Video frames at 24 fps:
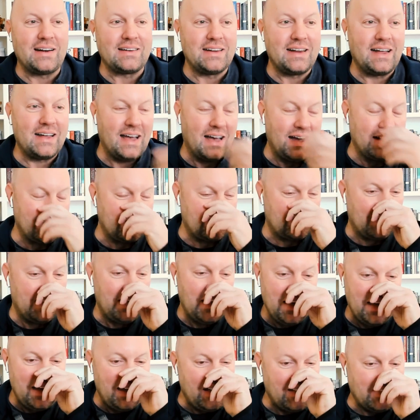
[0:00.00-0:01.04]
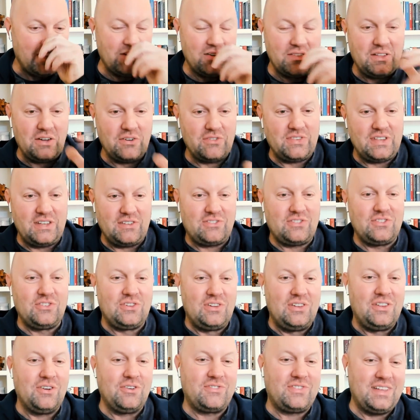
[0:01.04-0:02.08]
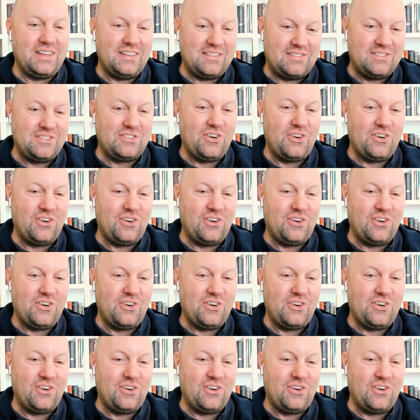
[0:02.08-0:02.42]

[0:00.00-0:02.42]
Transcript: And I just, there's this